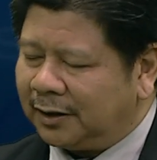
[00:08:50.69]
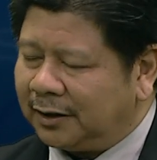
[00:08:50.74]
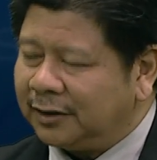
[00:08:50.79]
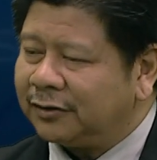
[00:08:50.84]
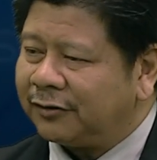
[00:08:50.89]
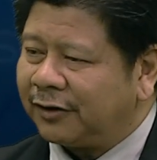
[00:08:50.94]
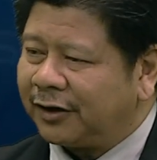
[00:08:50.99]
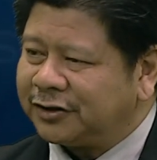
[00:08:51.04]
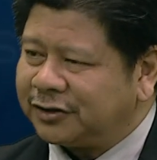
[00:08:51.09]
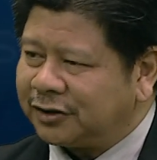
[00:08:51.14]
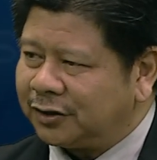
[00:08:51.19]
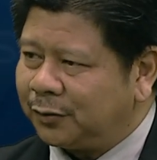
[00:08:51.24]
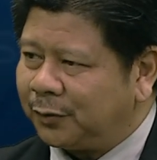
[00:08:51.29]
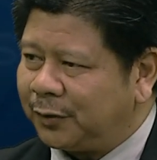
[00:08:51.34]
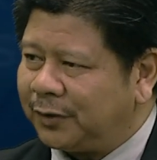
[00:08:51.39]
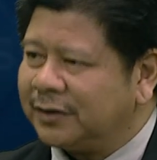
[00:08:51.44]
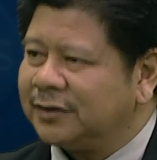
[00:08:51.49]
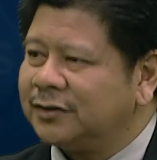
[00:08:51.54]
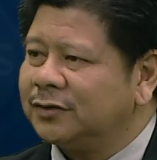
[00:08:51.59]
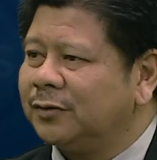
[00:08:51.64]

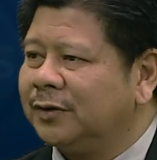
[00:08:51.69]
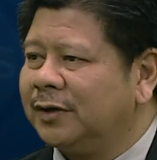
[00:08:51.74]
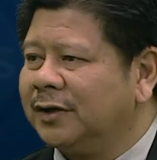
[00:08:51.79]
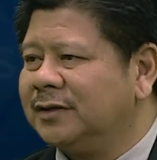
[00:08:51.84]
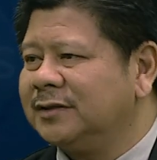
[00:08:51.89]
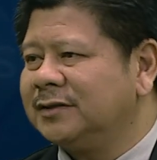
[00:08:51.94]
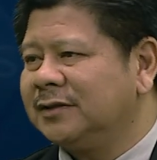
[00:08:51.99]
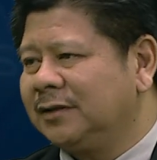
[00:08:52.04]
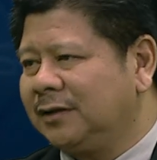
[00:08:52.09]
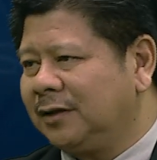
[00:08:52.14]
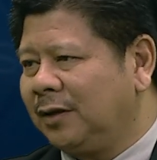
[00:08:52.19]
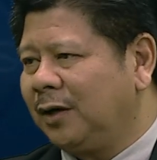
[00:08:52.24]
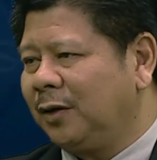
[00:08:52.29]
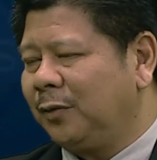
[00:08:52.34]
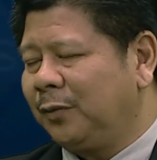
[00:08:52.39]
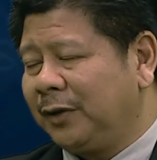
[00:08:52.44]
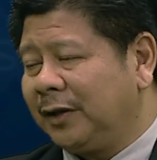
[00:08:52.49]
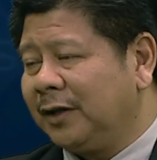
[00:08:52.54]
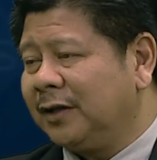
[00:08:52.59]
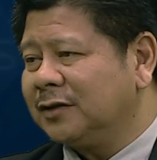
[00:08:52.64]
interaction with the students
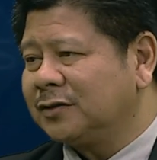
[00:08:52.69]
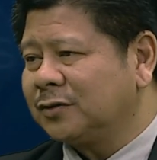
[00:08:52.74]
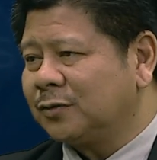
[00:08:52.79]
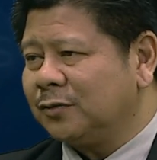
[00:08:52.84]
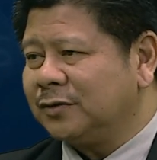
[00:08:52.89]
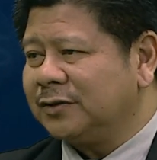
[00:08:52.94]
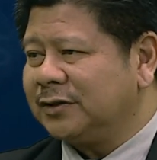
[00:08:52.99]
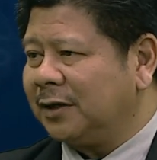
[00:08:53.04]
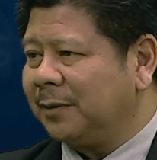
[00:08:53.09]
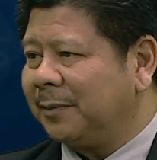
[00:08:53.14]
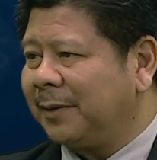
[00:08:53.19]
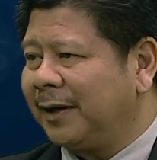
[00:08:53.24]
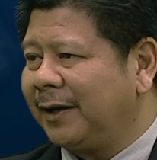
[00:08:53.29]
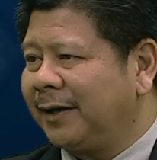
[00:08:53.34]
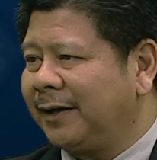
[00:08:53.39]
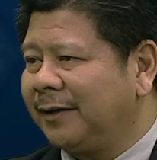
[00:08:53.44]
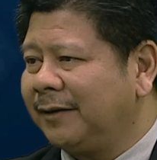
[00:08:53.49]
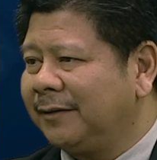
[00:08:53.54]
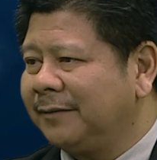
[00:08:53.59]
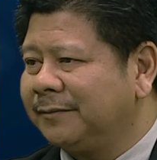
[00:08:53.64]
within the schools
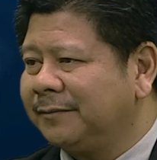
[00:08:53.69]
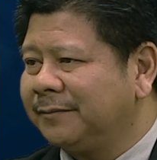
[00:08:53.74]
nearby.